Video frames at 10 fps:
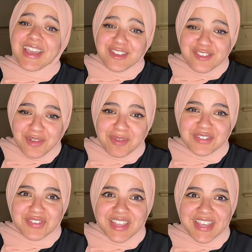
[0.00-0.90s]
Thank you so
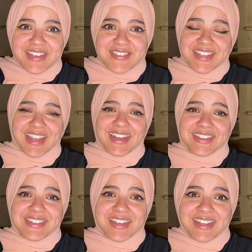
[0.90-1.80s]
much for the gifts,
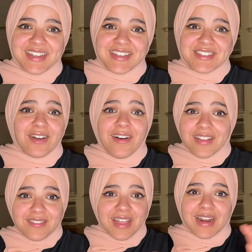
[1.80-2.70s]
guys. So
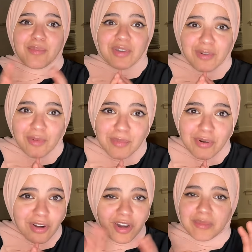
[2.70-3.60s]
all of that I put in one
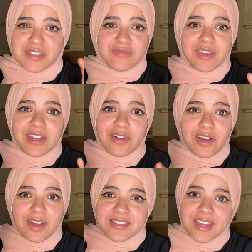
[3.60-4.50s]
program. It's video
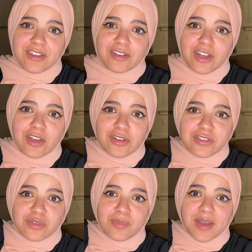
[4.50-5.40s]
content. You can
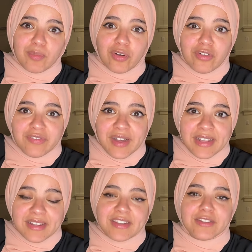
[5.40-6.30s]
go to my
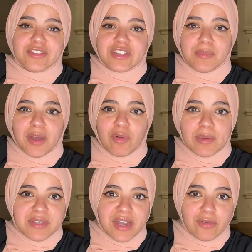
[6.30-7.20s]
profile and you'll see my
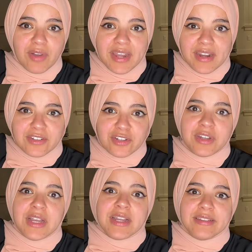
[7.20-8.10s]
website right
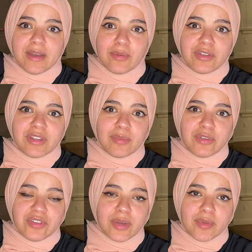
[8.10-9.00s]
under
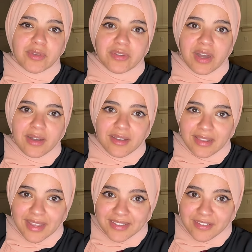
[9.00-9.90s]

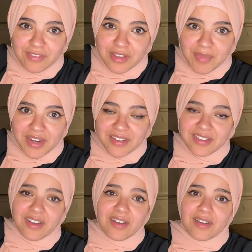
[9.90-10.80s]

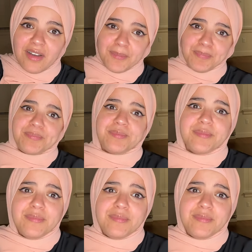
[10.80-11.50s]
www.collectivelymarried.com.